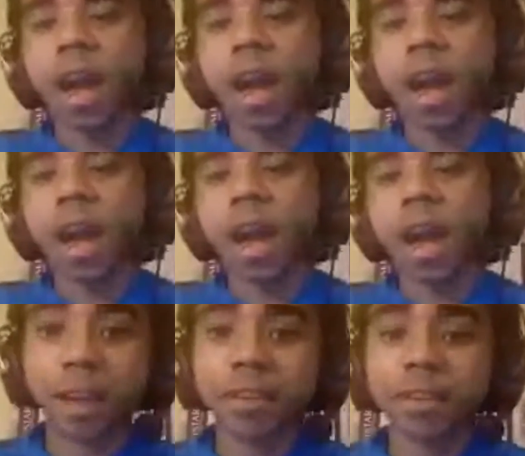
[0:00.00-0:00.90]

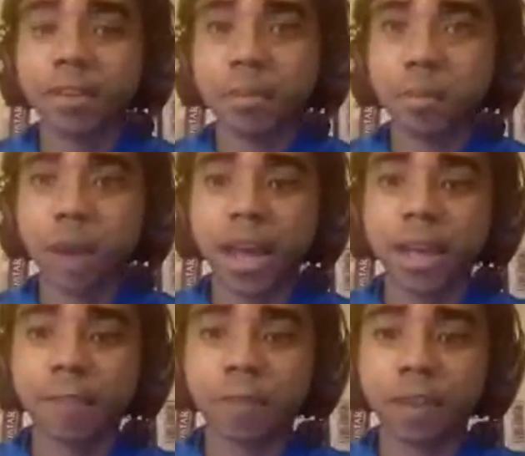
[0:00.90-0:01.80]
Valencia's at right back,
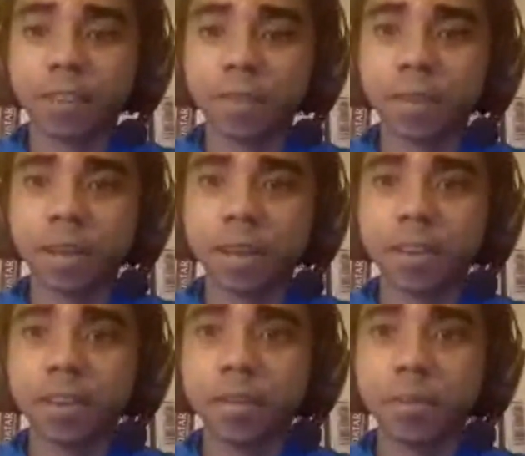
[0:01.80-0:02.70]
Bai at
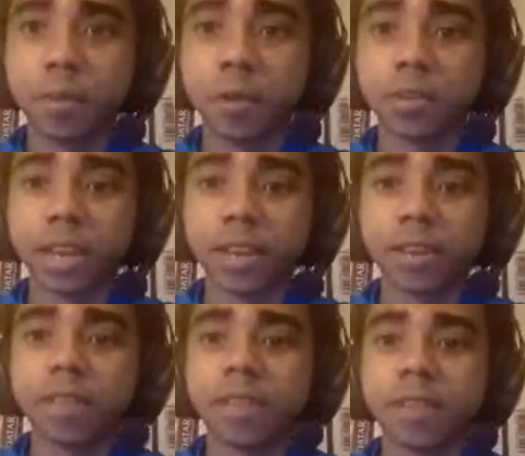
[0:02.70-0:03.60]
right, Boateng
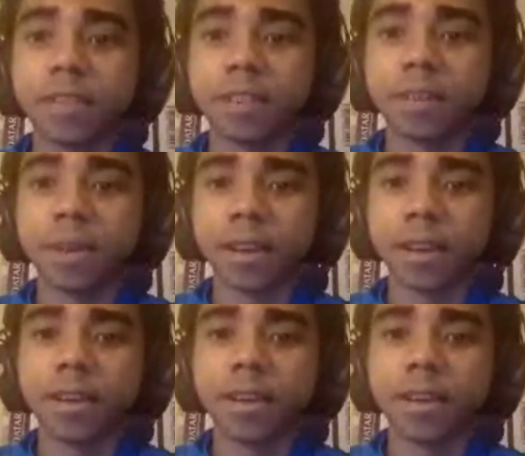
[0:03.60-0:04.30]
left centre back,